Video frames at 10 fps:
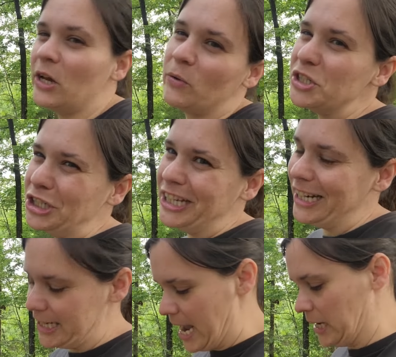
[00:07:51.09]
I know we shouldn't
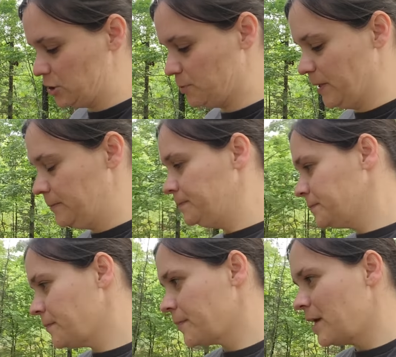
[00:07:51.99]
get attached, but
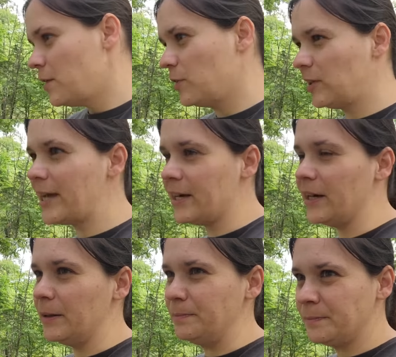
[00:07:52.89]
they're like
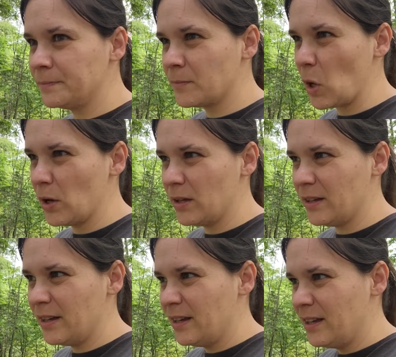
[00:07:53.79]
a, um,
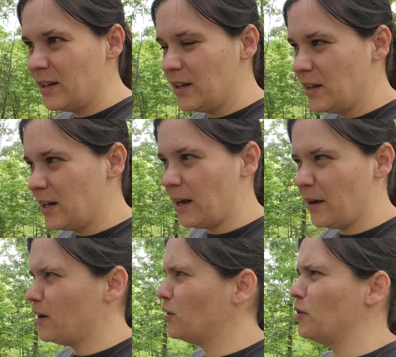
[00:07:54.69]

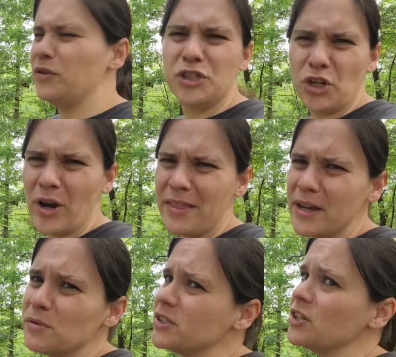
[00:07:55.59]
I don't know if we showed, I
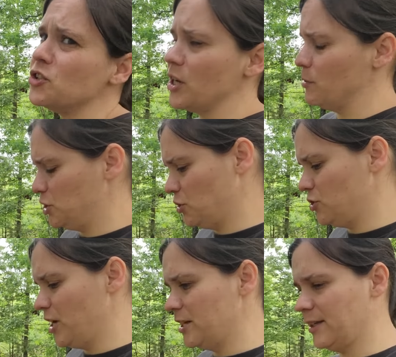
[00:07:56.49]
think it was yesterday we
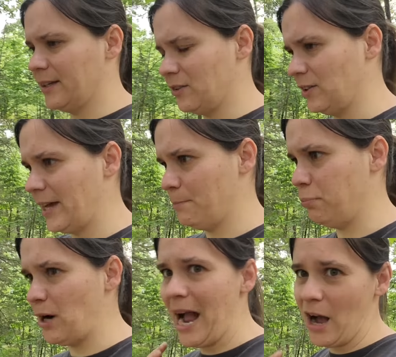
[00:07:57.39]
showed you guys, like they're like
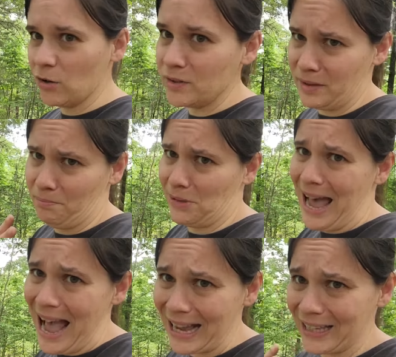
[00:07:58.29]
brown and
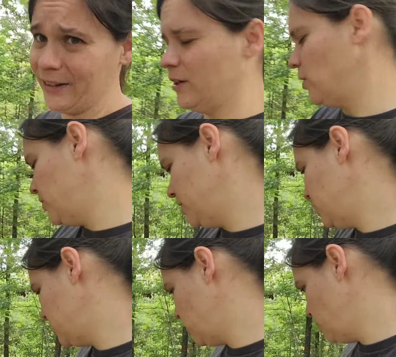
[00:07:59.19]
black and oh, they look